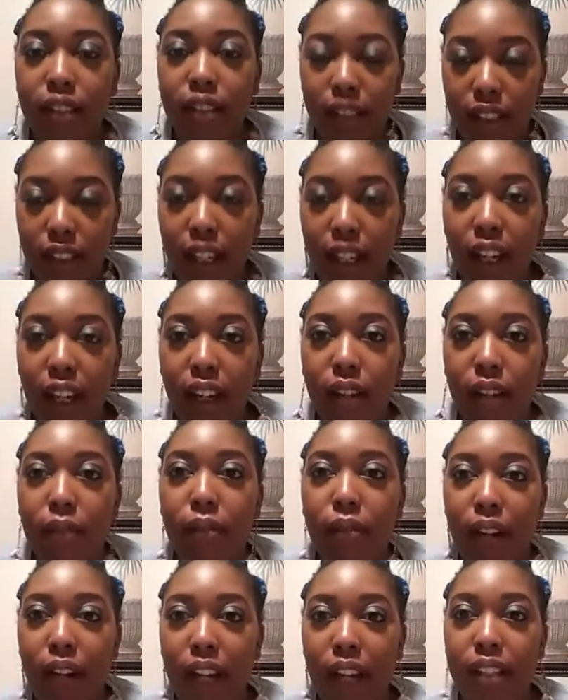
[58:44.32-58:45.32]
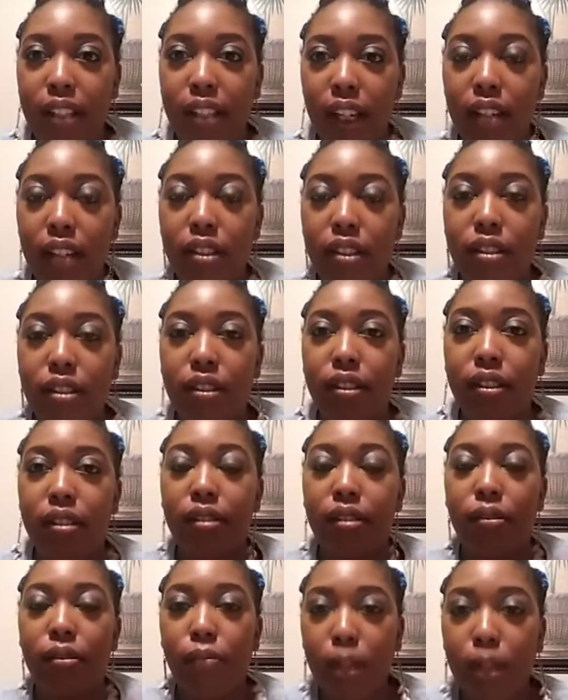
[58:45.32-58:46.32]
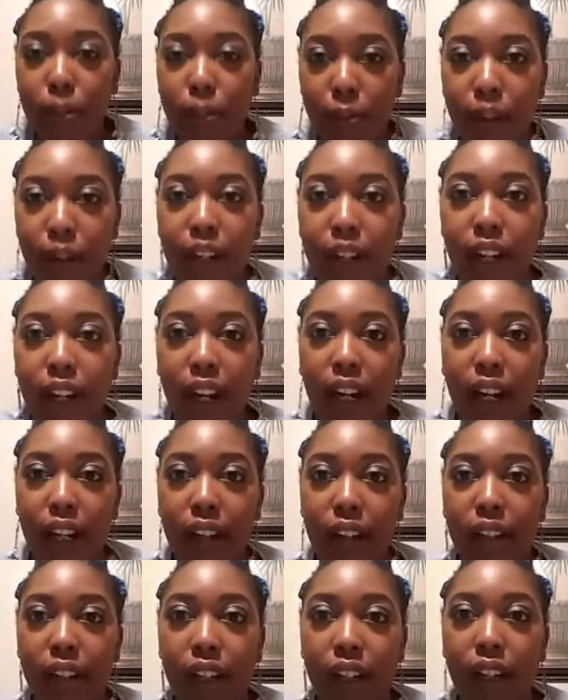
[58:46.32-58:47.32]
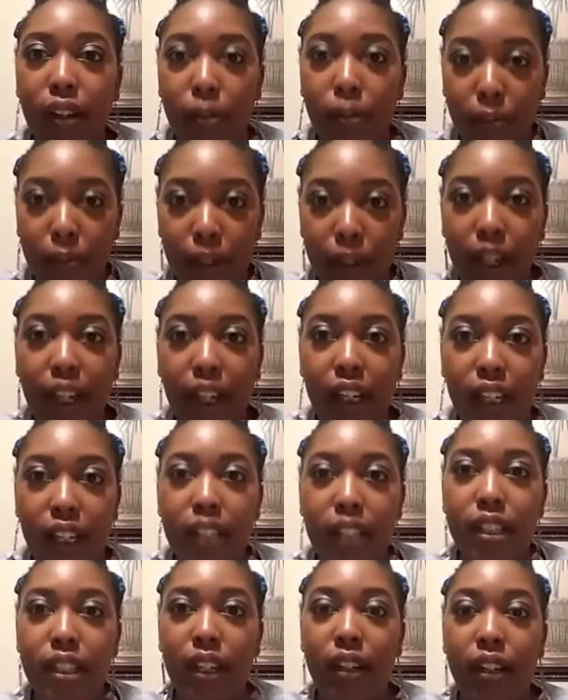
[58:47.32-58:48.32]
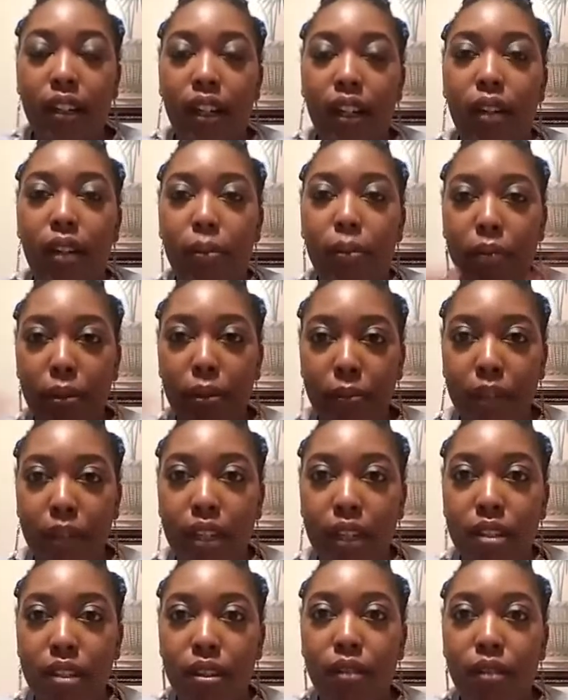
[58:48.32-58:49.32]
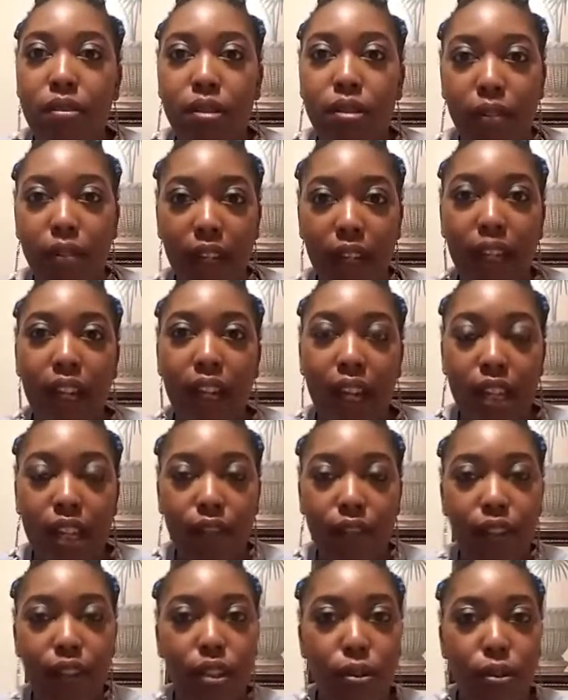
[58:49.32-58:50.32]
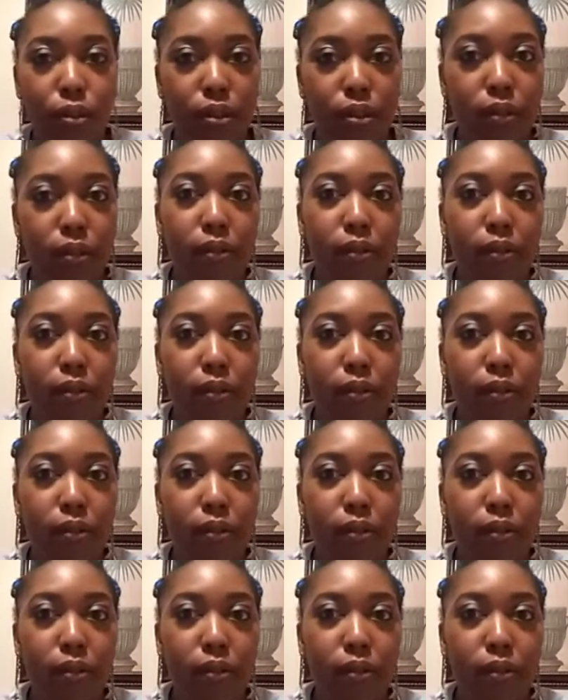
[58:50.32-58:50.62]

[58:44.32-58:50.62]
yeah, with our texture, we braid our hair down, braid our kids' hair down, put beads on, so it can last for 2 or 3